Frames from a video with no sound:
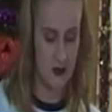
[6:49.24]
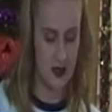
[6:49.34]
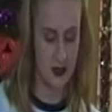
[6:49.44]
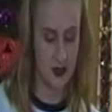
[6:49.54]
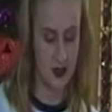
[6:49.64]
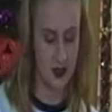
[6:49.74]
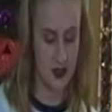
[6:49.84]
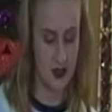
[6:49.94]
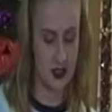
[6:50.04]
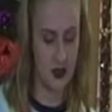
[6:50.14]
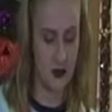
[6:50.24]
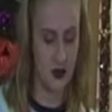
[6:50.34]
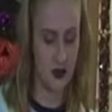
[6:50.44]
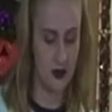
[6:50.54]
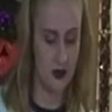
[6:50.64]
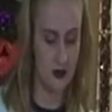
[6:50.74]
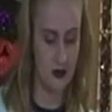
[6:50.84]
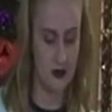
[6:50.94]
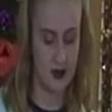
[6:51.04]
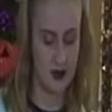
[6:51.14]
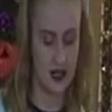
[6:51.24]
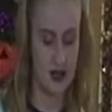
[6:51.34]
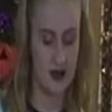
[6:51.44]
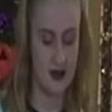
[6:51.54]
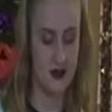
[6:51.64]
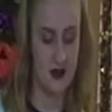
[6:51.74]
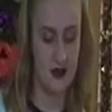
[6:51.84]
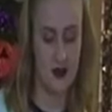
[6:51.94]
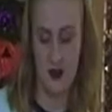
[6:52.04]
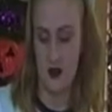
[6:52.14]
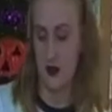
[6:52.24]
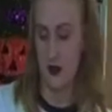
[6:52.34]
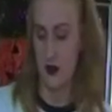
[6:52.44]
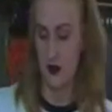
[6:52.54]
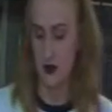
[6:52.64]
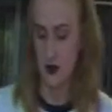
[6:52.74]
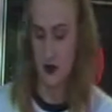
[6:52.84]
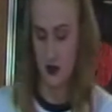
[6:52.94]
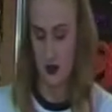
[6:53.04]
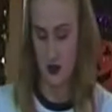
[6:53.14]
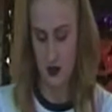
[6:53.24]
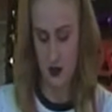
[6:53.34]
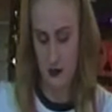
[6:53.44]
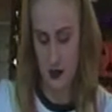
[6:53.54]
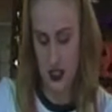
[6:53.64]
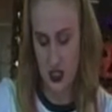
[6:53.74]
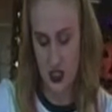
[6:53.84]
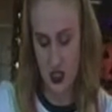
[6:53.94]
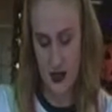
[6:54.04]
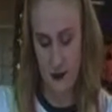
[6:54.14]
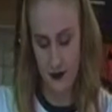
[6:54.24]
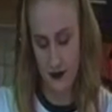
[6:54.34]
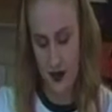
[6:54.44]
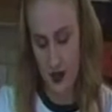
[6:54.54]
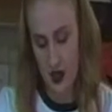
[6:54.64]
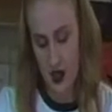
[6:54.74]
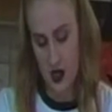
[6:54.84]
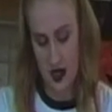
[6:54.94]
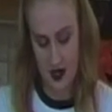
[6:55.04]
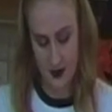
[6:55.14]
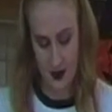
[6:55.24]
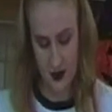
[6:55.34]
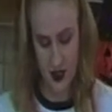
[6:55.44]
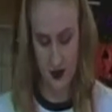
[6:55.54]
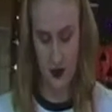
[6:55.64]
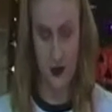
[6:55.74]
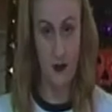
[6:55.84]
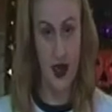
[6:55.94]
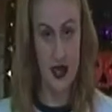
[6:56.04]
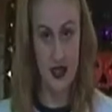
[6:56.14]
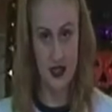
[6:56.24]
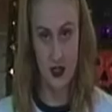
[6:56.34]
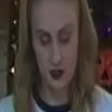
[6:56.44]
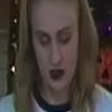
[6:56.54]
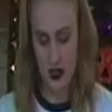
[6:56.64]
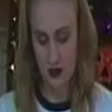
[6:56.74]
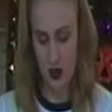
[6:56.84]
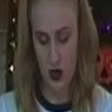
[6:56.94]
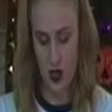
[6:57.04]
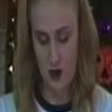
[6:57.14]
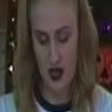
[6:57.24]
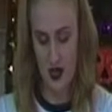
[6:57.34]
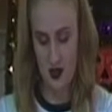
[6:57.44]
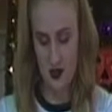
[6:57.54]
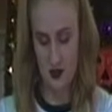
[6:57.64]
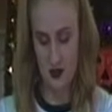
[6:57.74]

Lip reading: might as well just use this spoon. This has the mixture on it. Alright, so we're going to add into our cocoa powder.